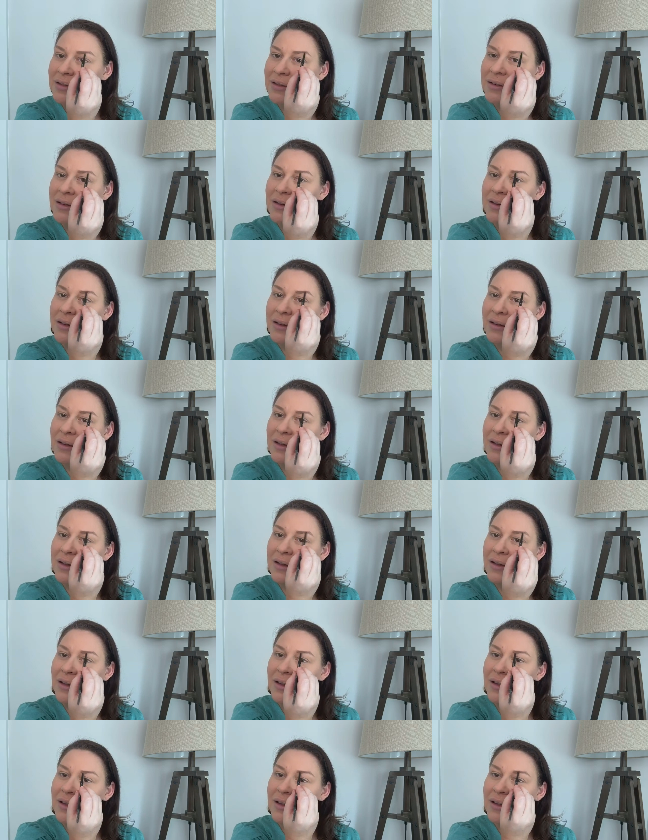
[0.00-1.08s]

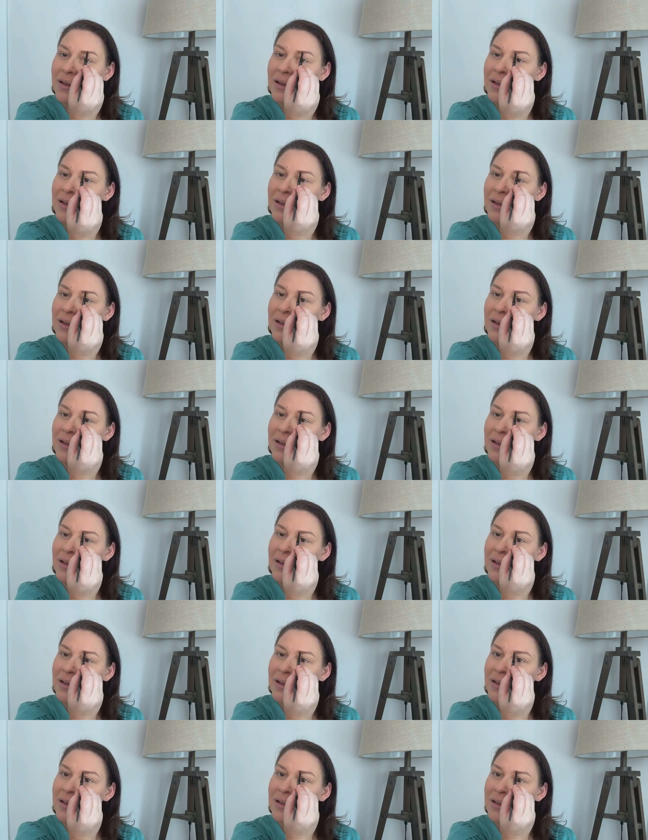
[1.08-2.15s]

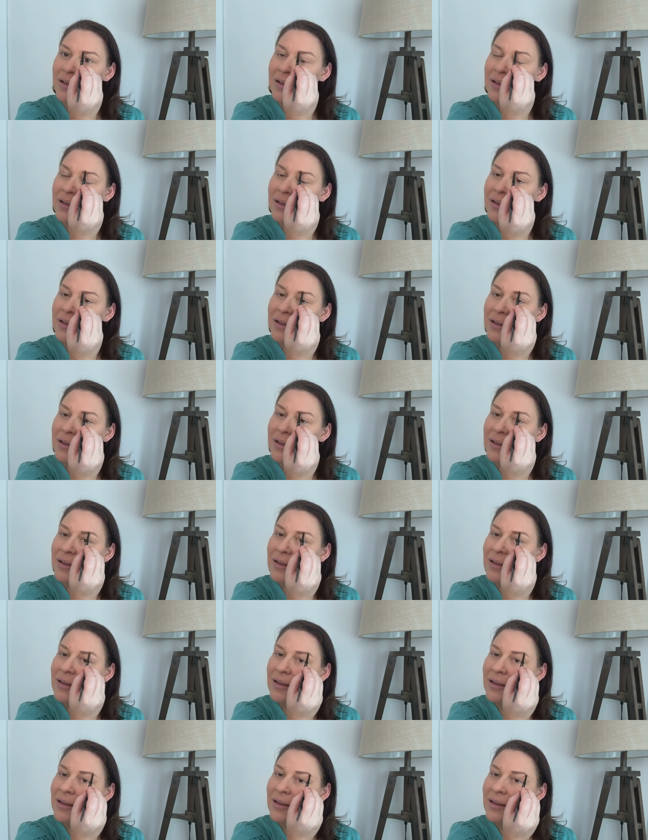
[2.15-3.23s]

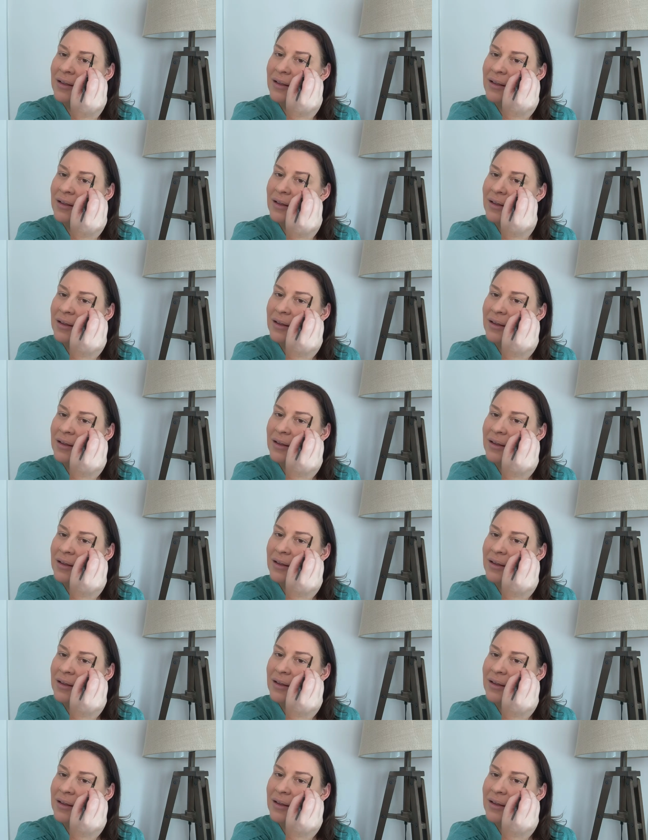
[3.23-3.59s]
Nothing is said.